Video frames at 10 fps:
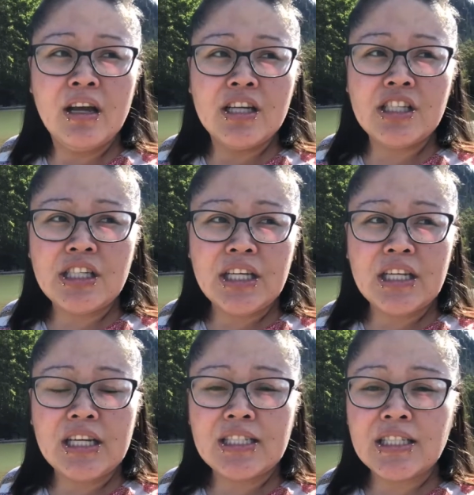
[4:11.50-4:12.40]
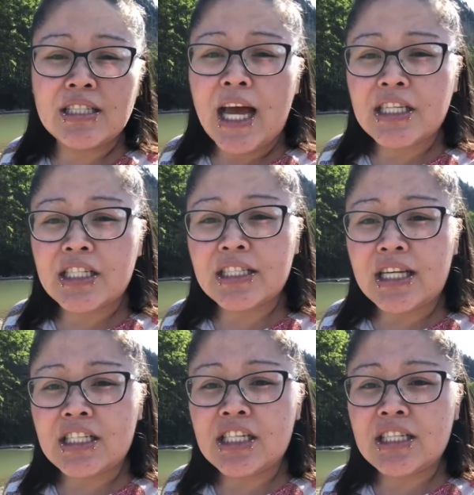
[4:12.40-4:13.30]
She does lash
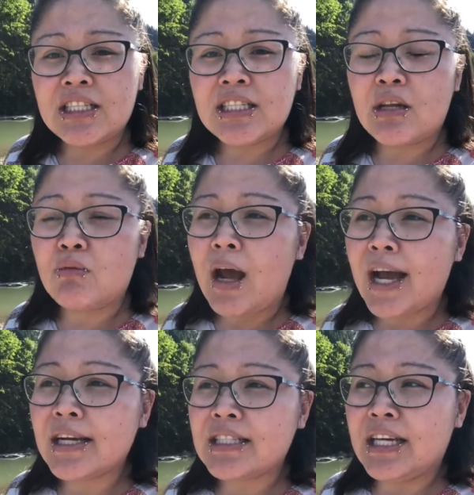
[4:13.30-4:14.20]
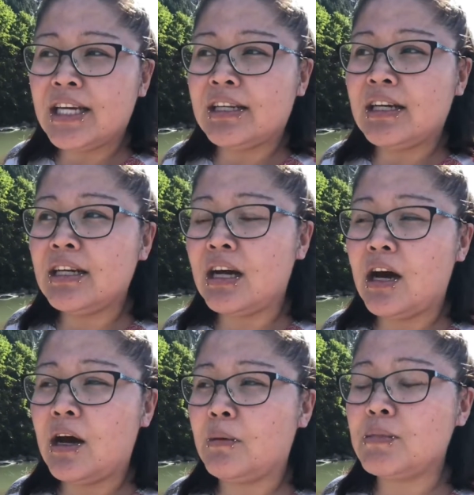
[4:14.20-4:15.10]
extensions and waxing.
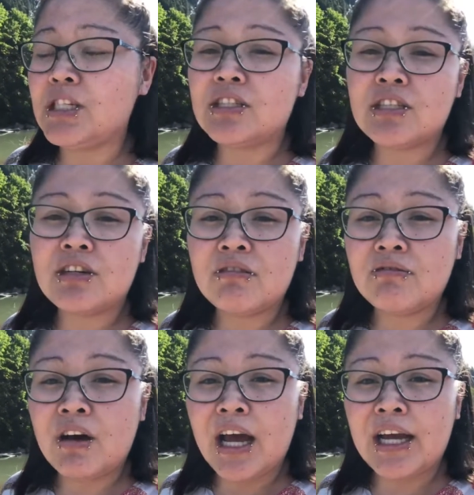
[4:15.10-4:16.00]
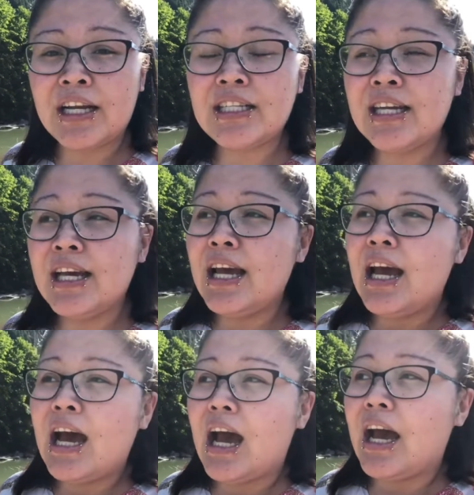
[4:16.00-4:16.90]
Um, she's certified.
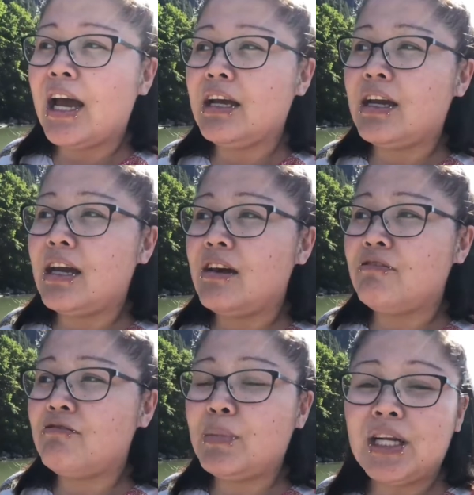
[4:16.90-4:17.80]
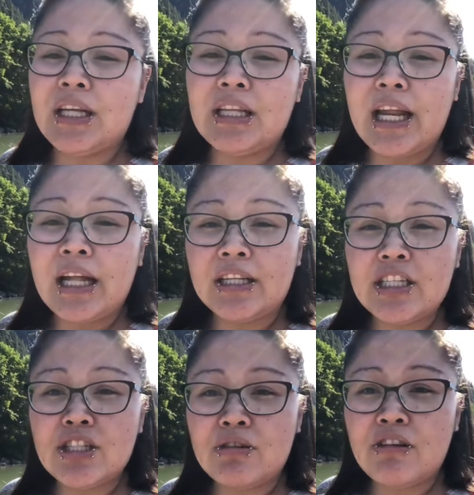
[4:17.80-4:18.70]
I have been in the nail
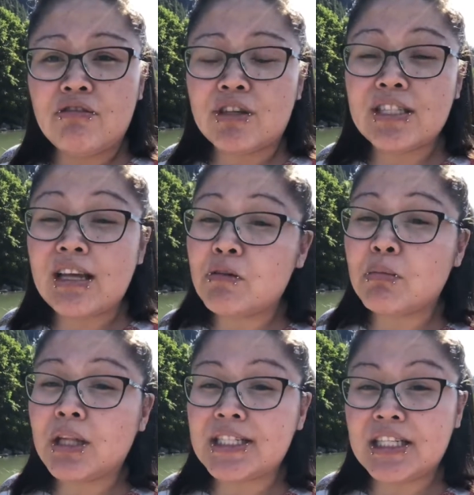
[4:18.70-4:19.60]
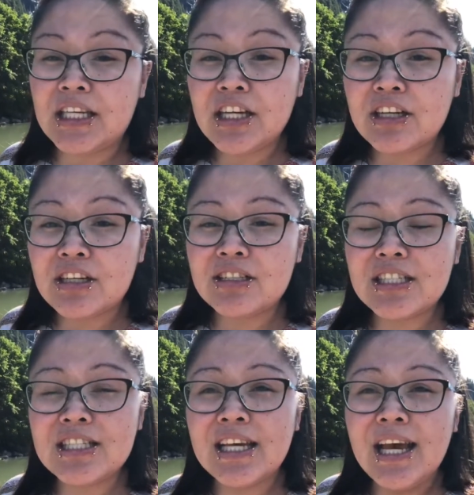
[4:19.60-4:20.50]
industry for seven plus
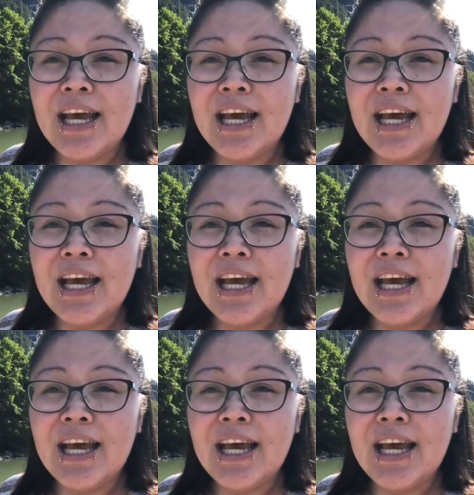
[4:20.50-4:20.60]
years.